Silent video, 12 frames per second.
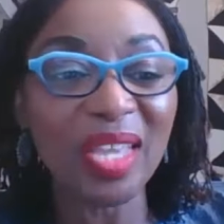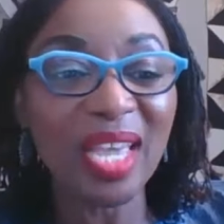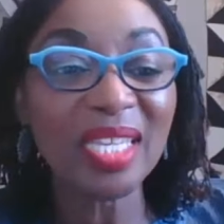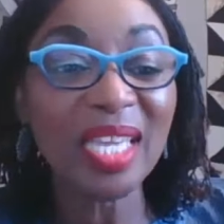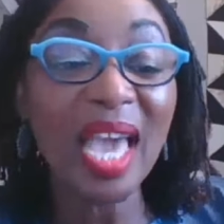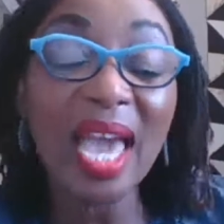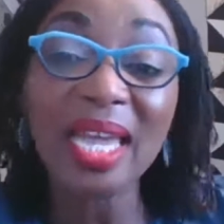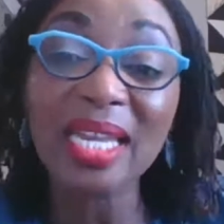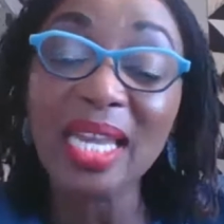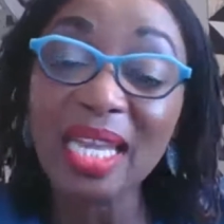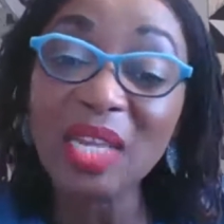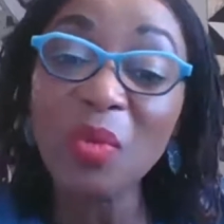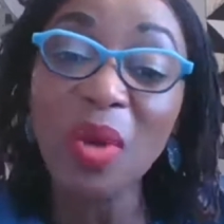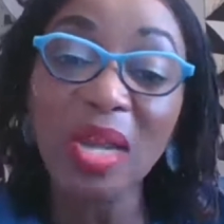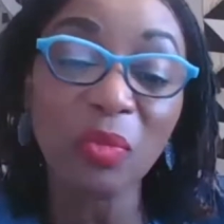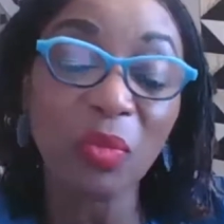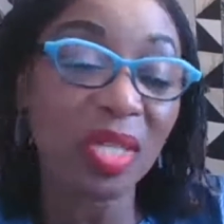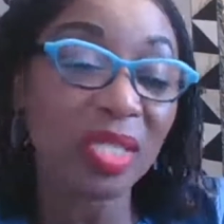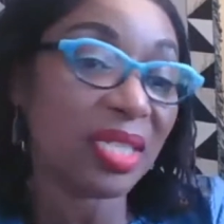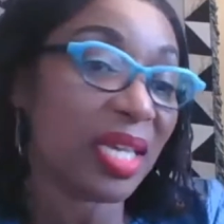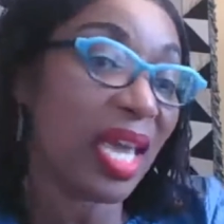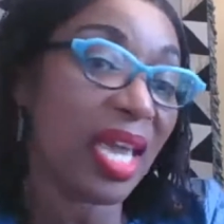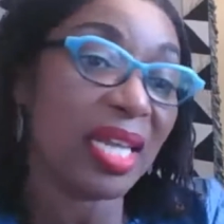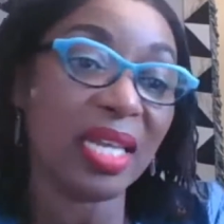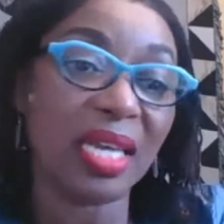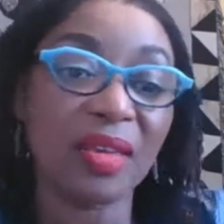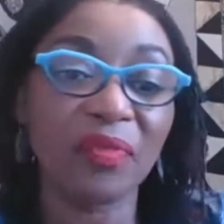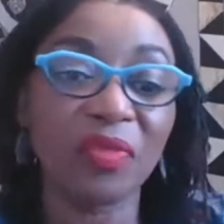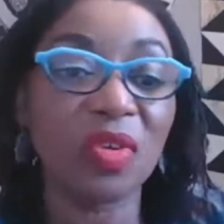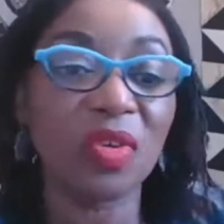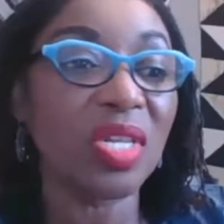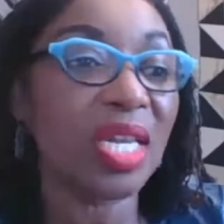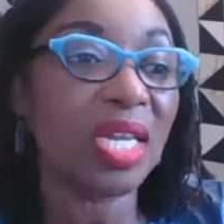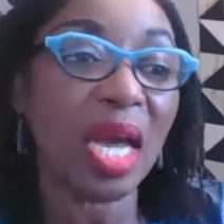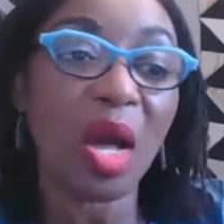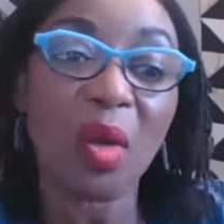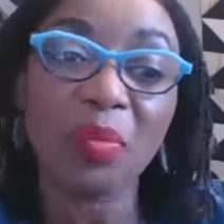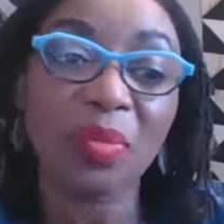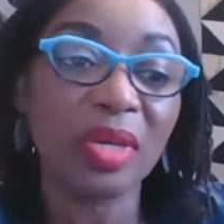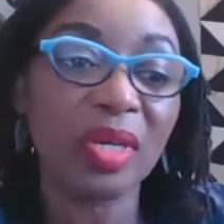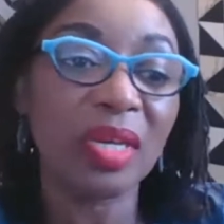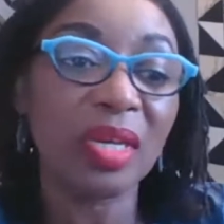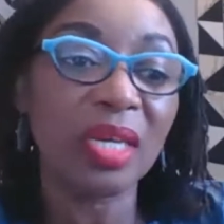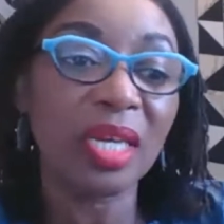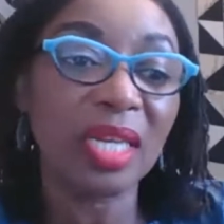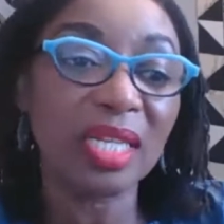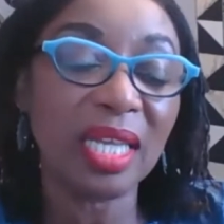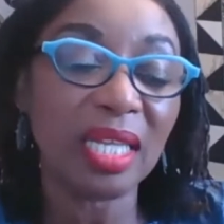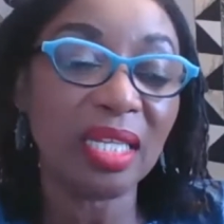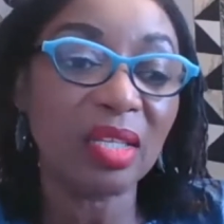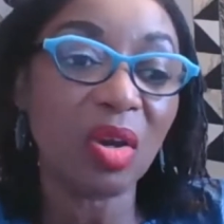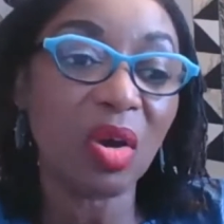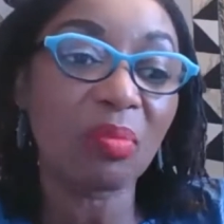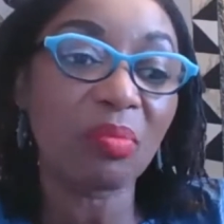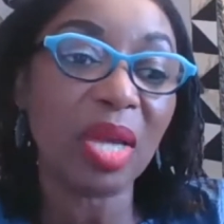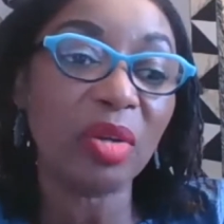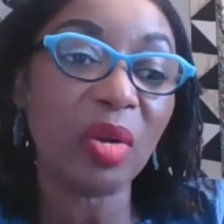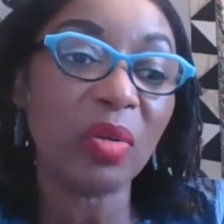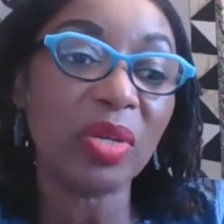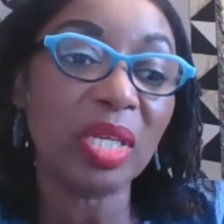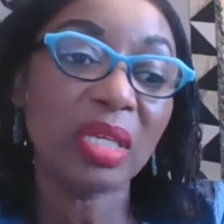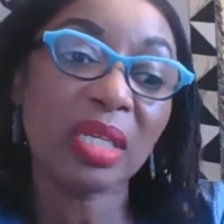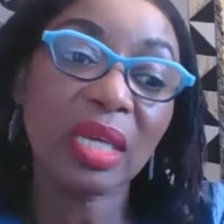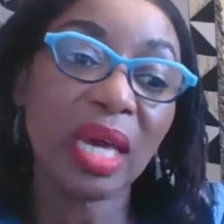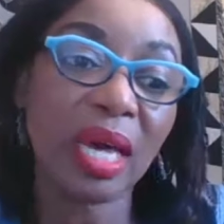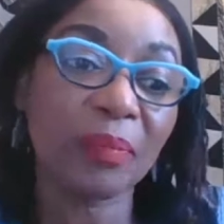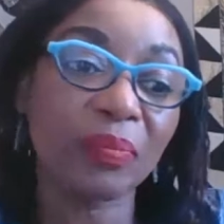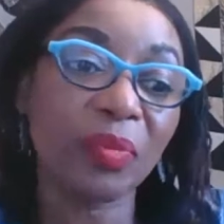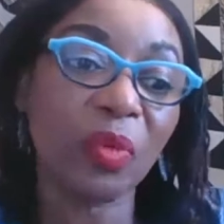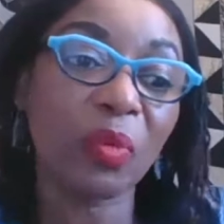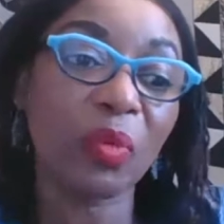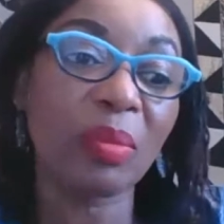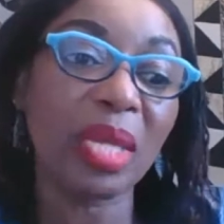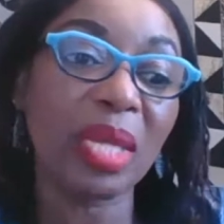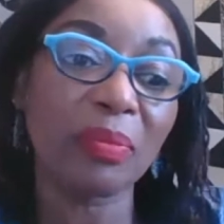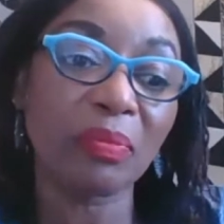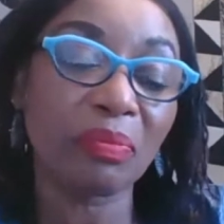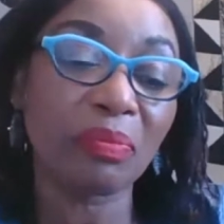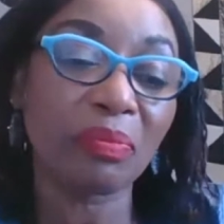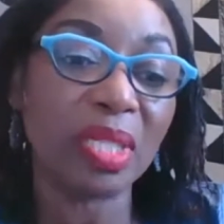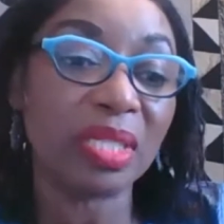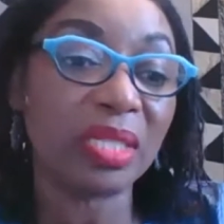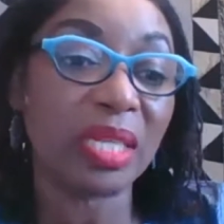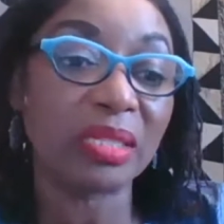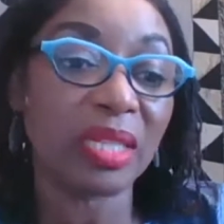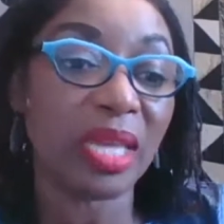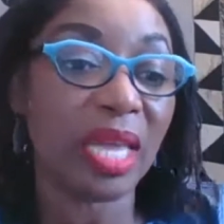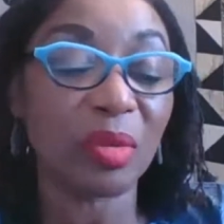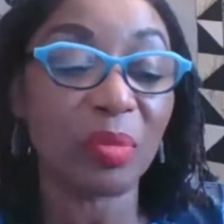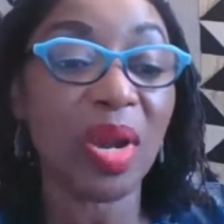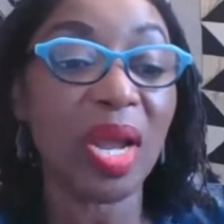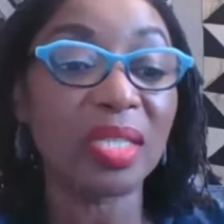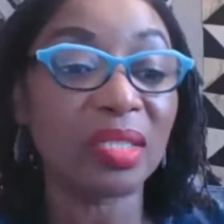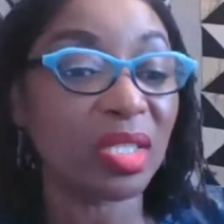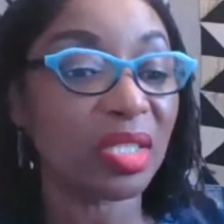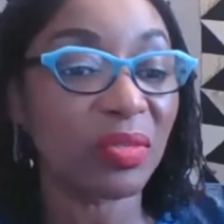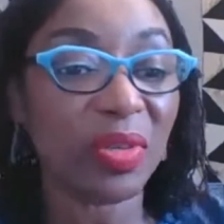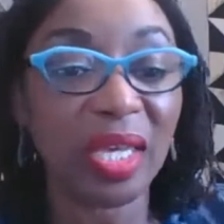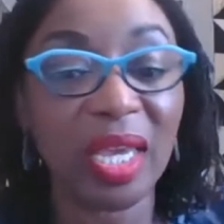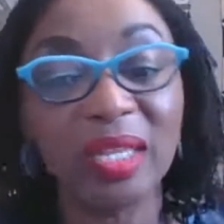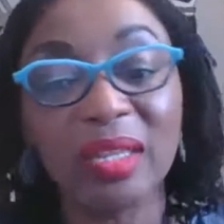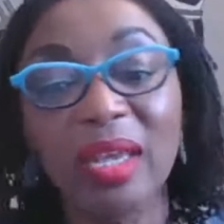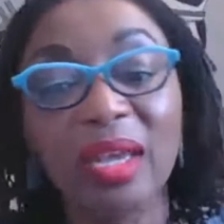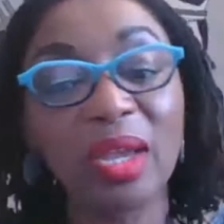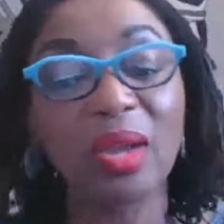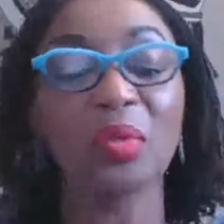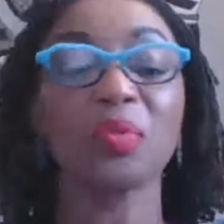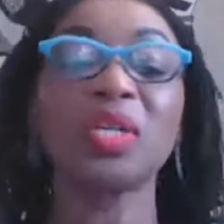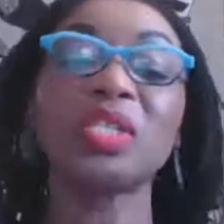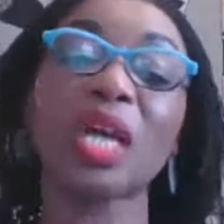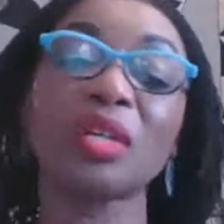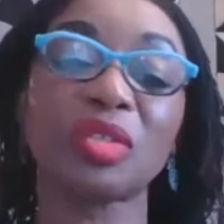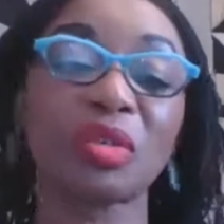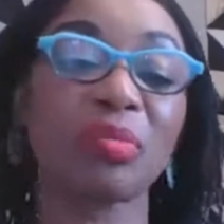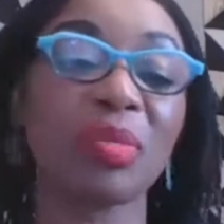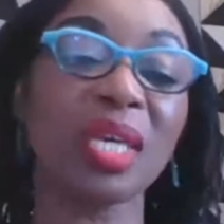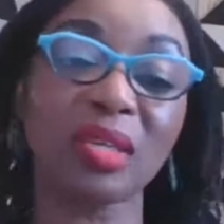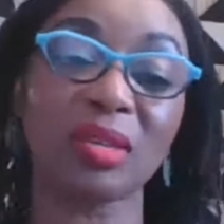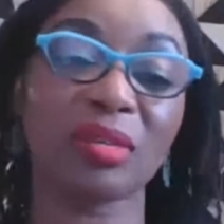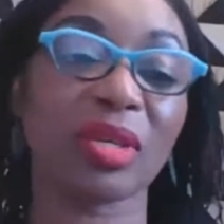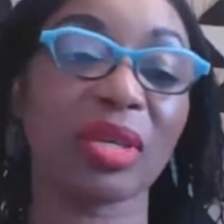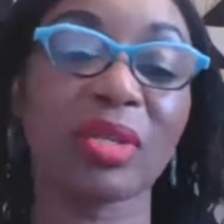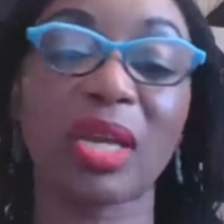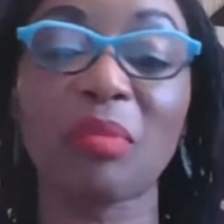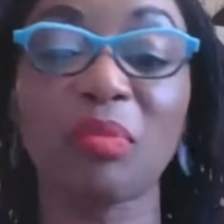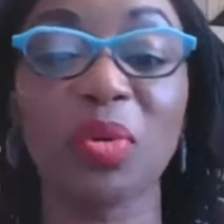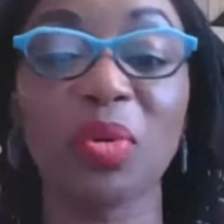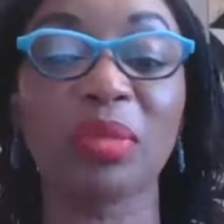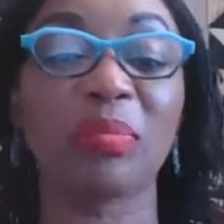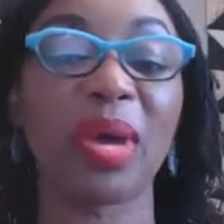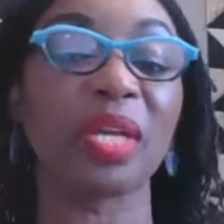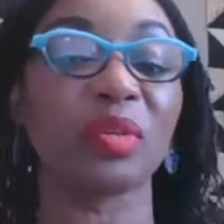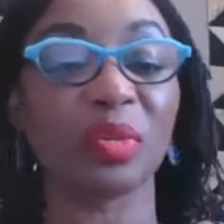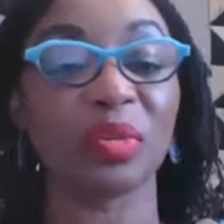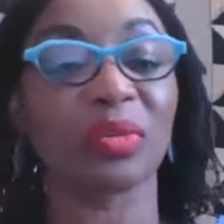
yeah, and anyone, once again, if you need help in getting your minority women business enterprise certificate, reach out to me, can come borrow the binder.